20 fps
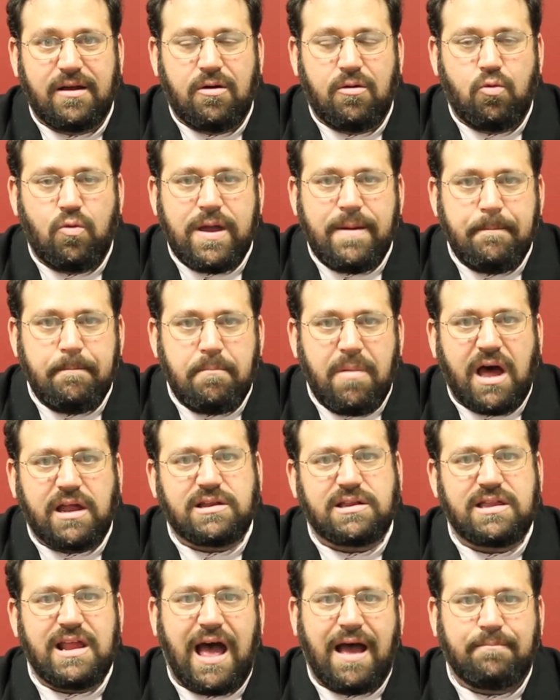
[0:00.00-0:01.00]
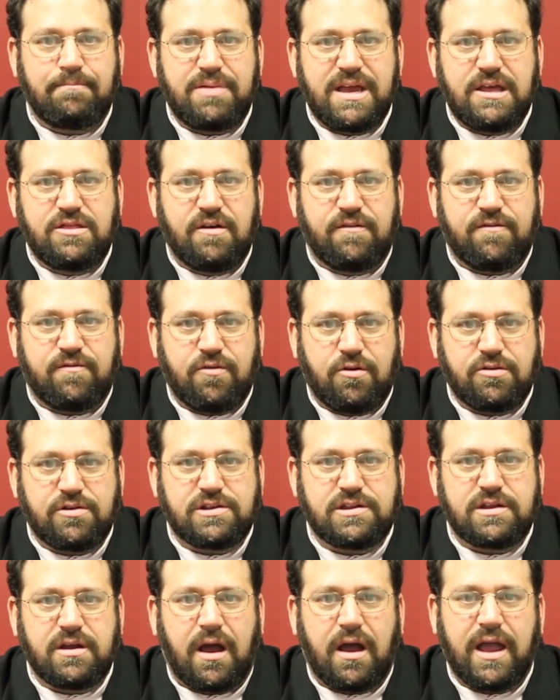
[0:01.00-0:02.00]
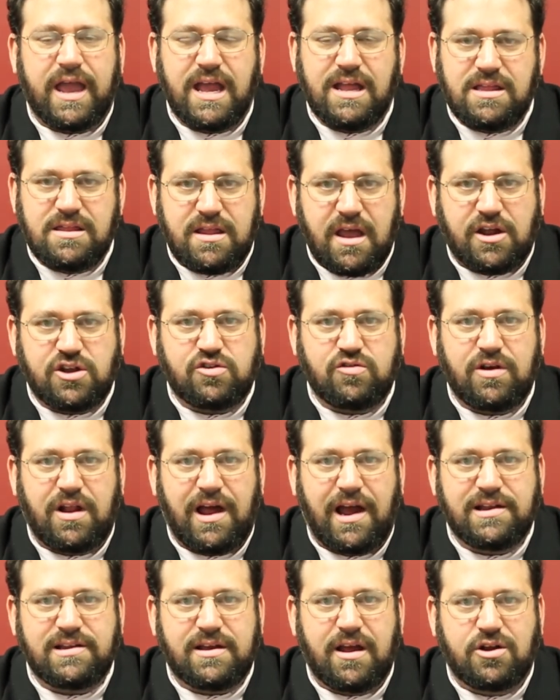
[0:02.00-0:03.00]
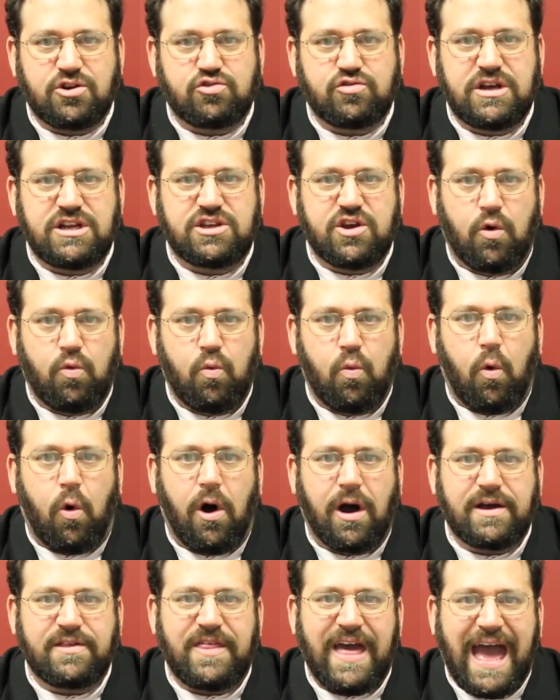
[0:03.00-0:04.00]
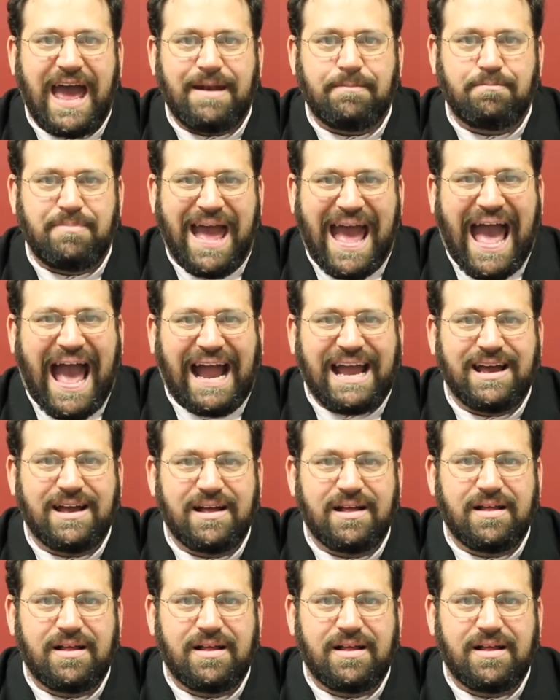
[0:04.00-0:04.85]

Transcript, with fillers: We must not be the first industrialized country to walk that back.